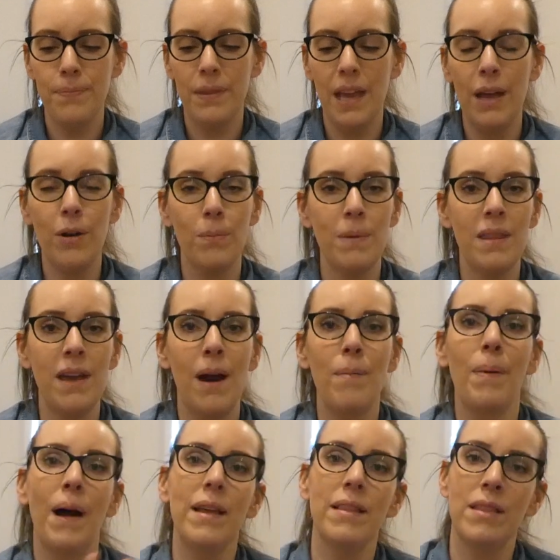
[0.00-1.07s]
it'll be there.
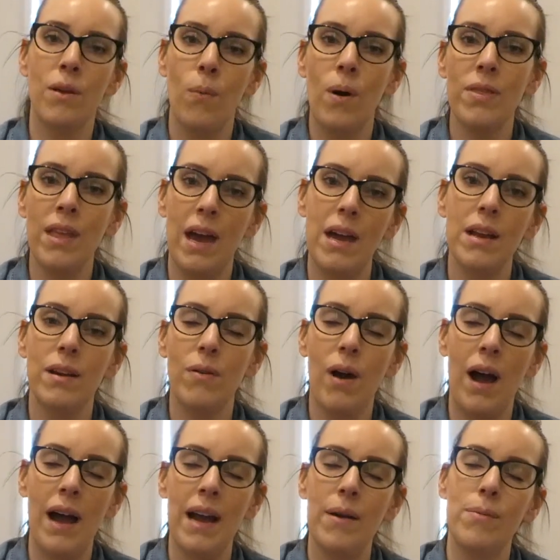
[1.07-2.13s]
But the one that
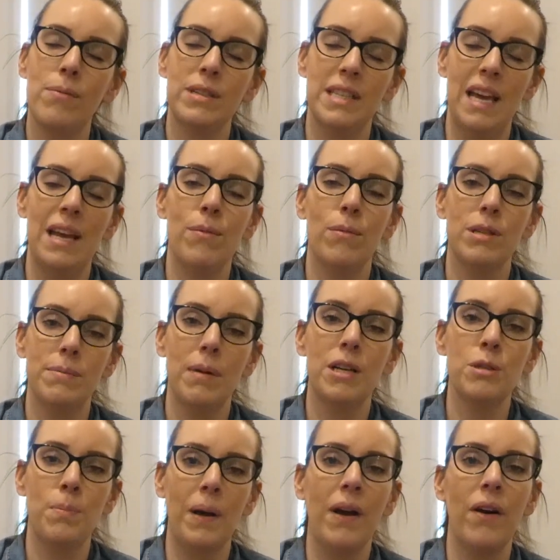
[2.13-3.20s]
I was in was
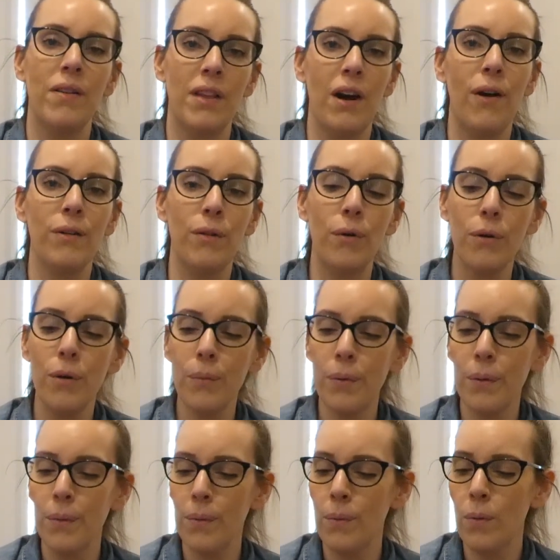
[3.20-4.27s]
much bigger than our local
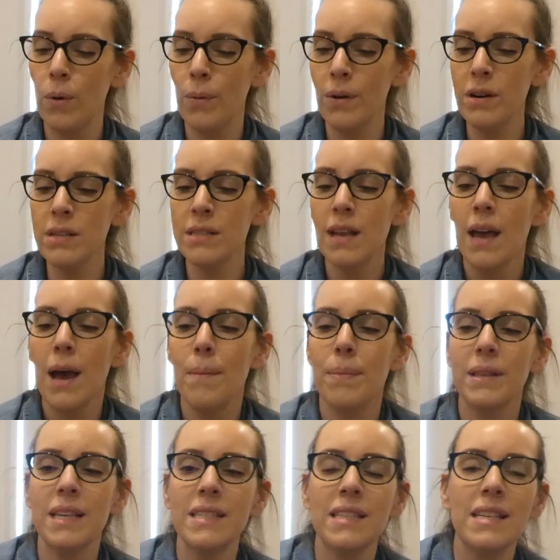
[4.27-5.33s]
Woolworths.
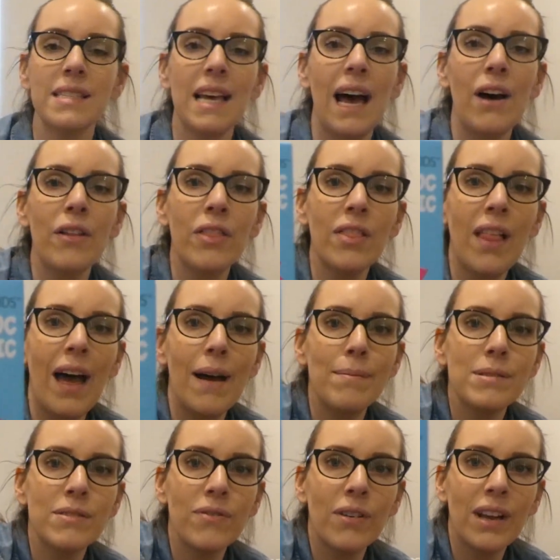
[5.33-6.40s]
But this is Health
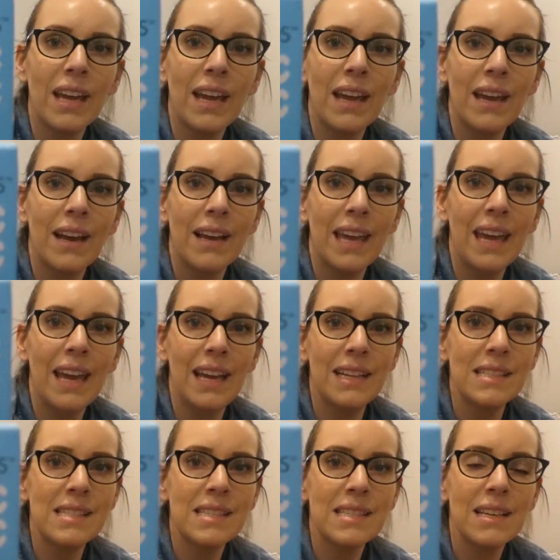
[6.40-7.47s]
Labs for
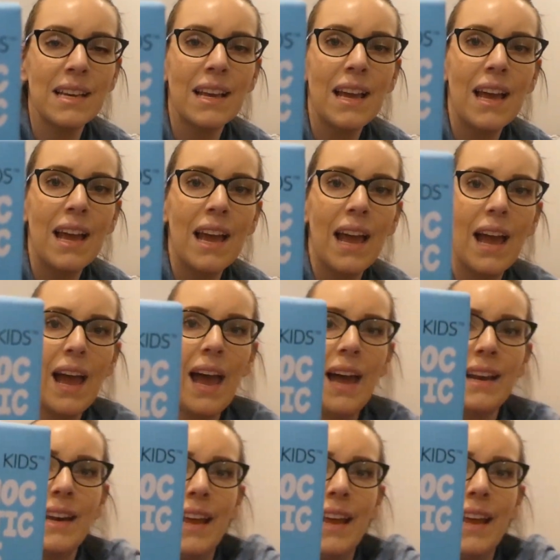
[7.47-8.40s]
kids, and